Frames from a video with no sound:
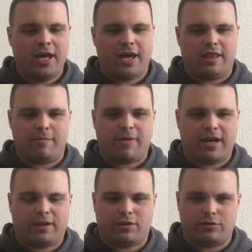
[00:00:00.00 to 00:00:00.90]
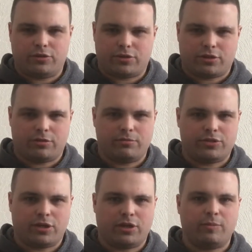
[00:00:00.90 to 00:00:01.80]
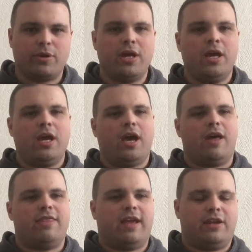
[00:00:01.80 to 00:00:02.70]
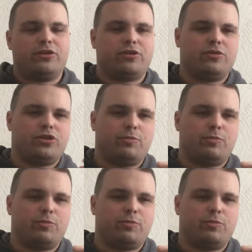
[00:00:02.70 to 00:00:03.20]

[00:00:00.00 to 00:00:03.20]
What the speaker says: and then Michael just comes up, and then as soon as